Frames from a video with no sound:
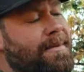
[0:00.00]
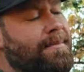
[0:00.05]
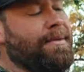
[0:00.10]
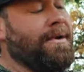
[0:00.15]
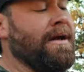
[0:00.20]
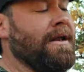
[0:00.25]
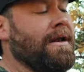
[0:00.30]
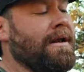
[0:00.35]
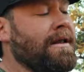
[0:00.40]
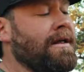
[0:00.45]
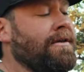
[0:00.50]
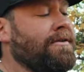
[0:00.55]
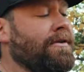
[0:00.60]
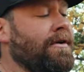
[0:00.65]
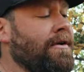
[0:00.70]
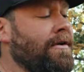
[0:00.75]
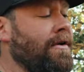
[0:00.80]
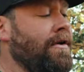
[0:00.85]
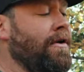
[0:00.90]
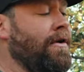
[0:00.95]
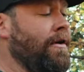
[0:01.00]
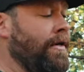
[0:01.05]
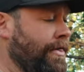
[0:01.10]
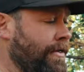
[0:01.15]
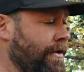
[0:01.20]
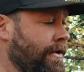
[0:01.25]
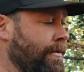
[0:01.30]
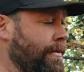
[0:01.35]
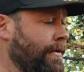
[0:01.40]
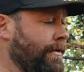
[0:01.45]
but it is on all
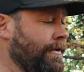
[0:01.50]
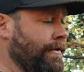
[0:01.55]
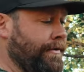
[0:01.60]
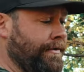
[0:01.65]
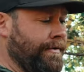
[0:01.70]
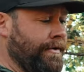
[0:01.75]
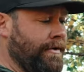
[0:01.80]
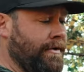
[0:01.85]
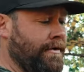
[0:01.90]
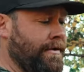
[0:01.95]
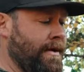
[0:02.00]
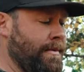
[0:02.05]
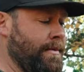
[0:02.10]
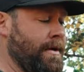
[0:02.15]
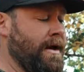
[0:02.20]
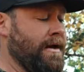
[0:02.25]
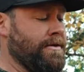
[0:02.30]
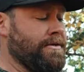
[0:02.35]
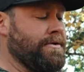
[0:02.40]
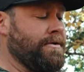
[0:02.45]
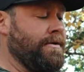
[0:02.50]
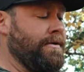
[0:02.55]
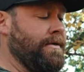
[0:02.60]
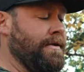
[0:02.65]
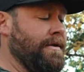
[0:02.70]
thermals, so I'm not sure